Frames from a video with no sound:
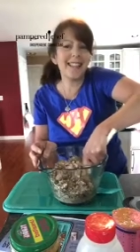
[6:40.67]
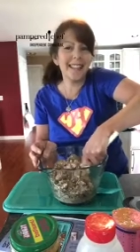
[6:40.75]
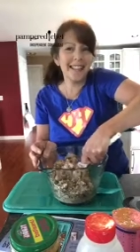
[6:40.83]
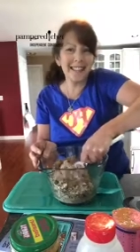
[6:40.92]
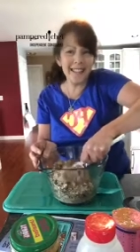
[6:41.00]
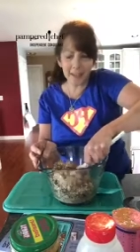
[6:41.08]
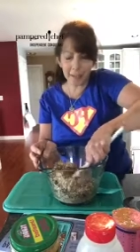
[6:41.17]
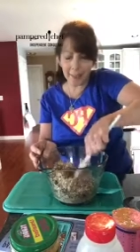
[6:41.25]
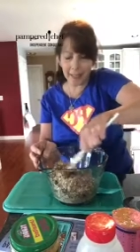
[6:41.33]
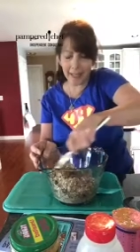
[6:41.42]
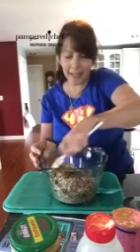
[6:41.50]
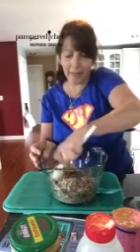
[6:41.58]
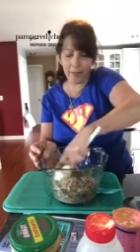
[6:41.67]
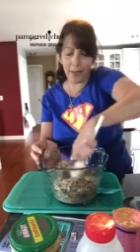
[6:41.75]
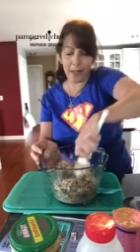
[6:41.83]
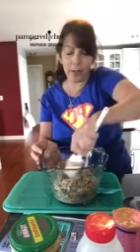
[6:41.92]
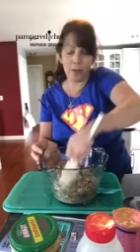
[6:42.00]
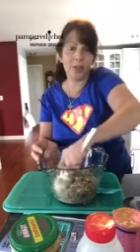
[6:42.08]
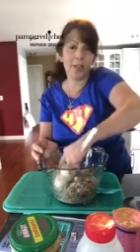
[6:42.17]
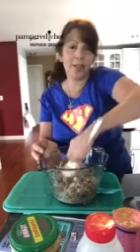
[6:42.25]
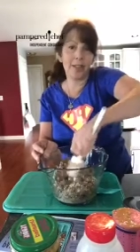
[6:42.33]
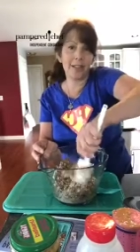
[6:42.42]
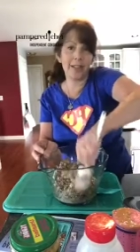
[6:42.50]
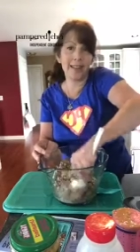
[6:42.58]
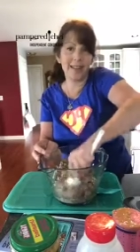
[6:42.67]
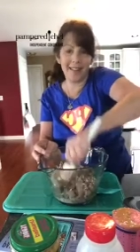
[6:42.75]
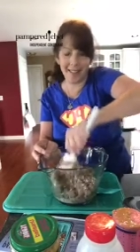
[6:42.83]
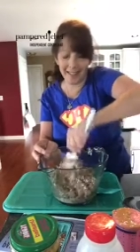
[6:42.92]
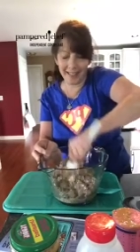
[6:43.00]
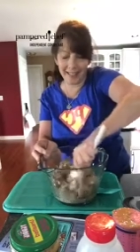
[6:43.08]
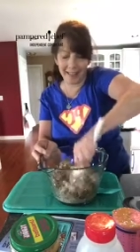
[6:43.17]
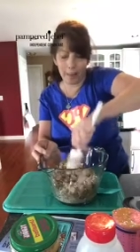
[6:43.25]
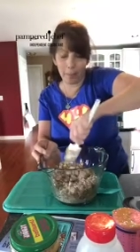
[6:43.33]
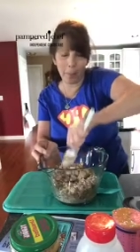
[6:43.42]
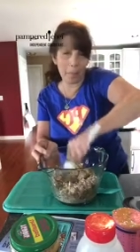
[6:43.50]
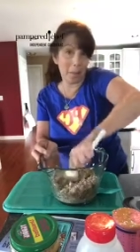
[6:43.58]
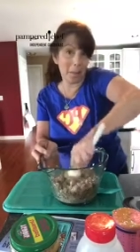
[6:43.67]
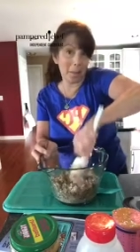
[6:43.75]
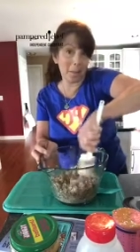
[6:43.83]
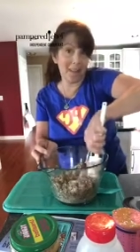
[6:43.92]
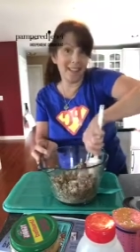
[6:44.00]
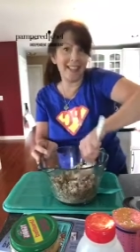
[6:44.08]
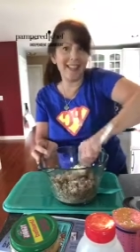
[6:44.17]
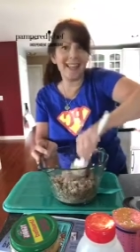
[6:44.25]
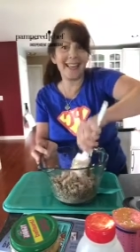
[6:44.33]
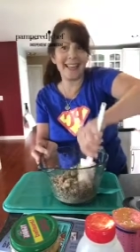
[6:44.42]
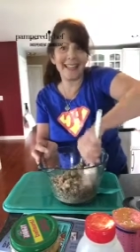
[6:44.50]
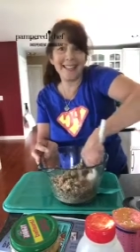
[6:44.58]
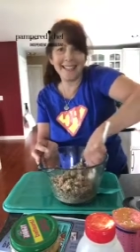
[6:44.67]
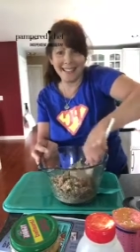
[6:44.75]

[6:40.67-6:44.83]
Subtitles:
little bit of extra chocolate on the top. What do you think?